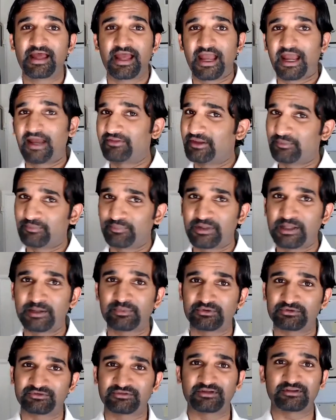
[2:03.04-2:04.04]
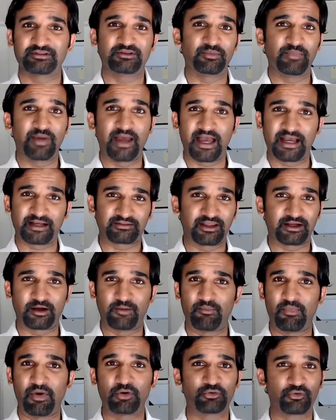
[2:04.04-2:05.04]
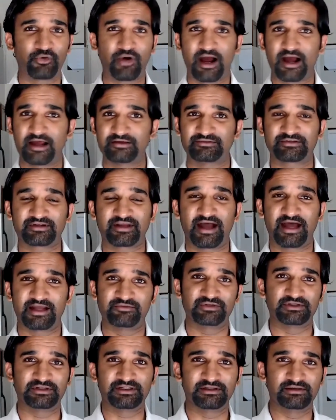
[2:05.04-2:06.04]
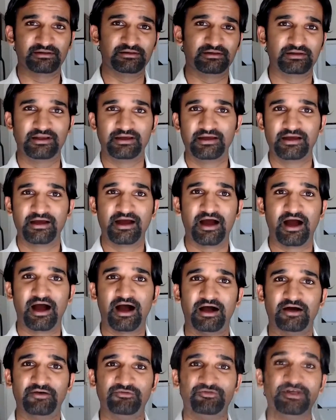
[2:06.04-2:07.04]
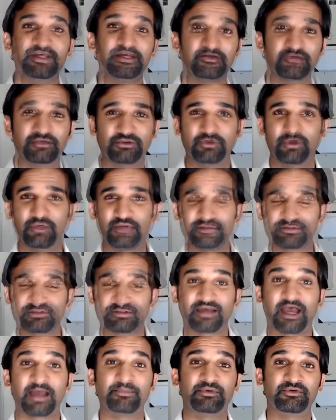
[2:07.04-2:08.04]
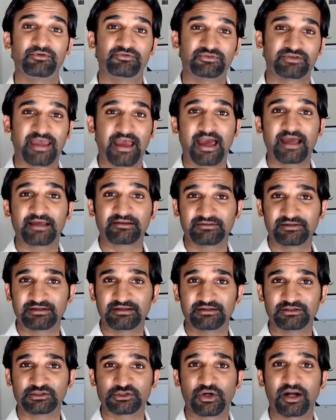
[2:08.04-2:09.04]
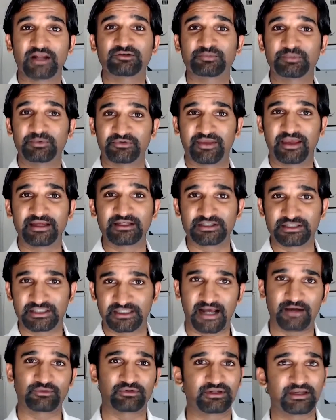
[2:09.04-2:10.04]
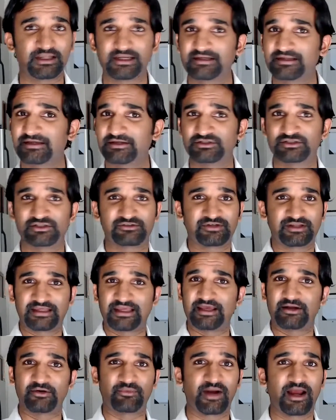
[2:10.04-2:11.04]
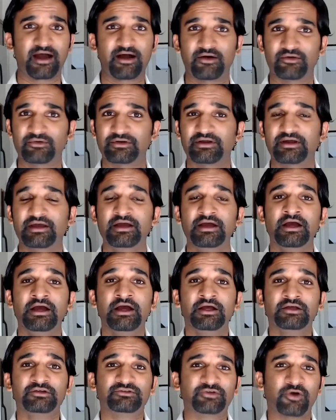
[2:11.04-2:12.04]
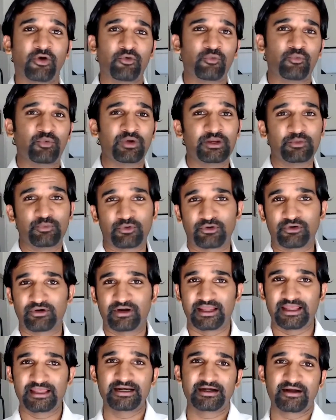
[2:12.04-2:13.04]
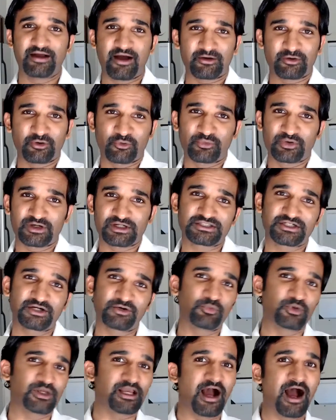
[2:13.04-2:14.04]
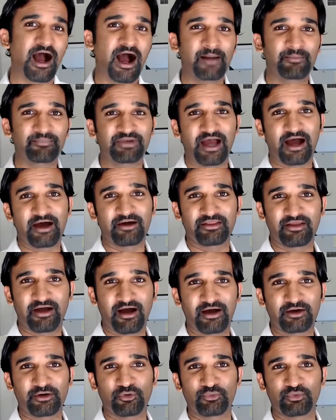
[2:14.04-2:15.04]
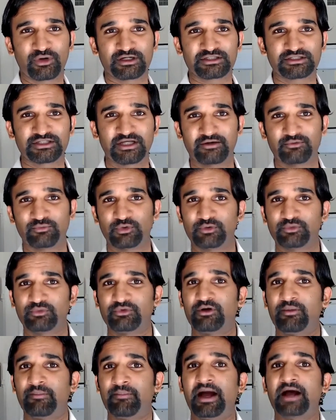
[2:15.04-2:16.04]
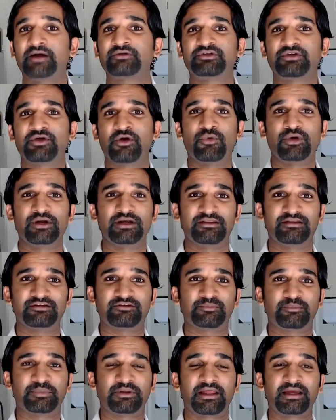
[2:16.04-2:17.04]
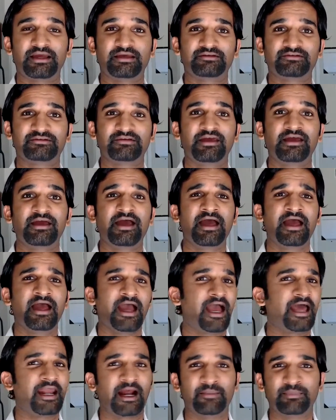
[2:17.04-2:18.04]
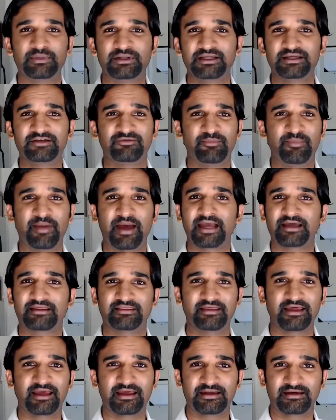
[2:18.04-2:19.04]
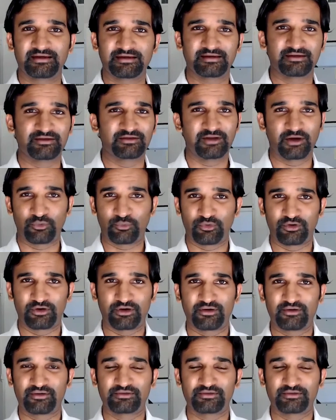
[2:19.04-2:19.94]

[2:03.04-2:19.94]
and then people sit in the back, like a motorized kind of a little vehicle. It's a type of taxi transportation out in India just to get around. So we were in an auto rickshaw. We hopped out of the auto rickshaw and we were about to go into this place. And I believe back then there were,